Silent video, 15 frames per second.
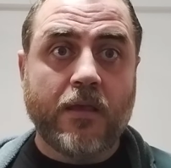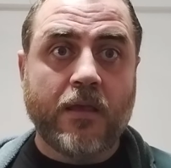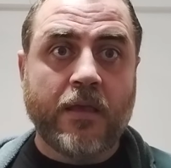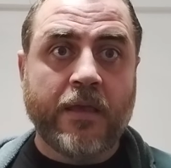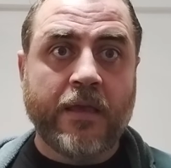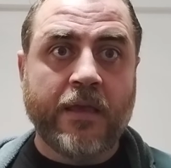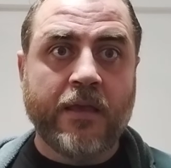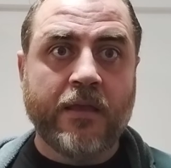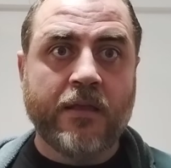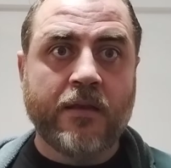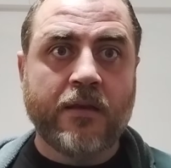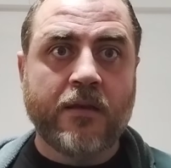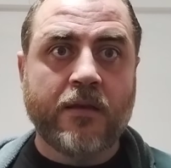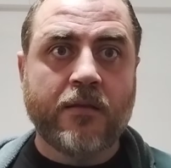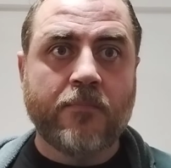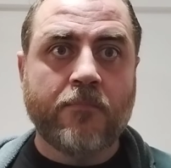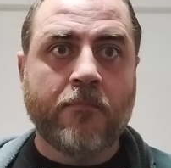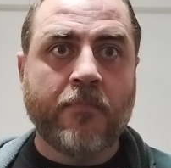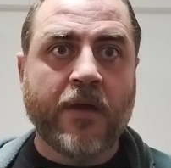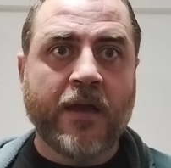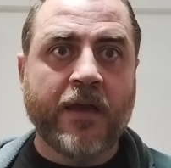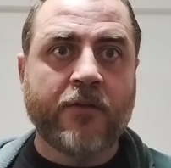And
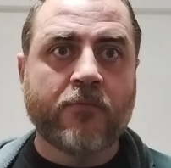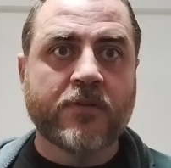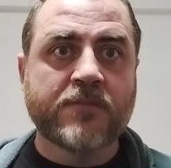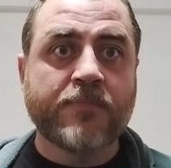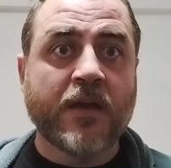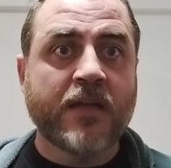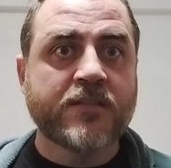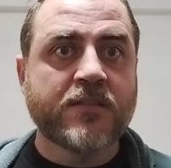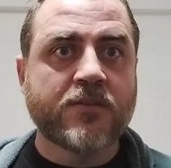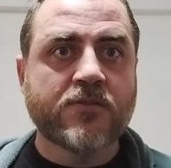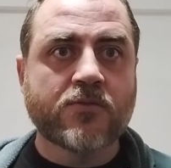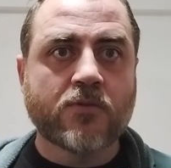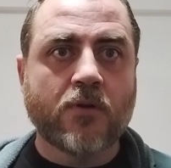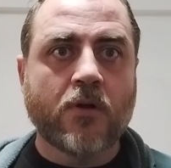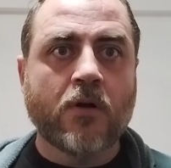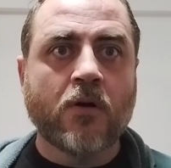my responses are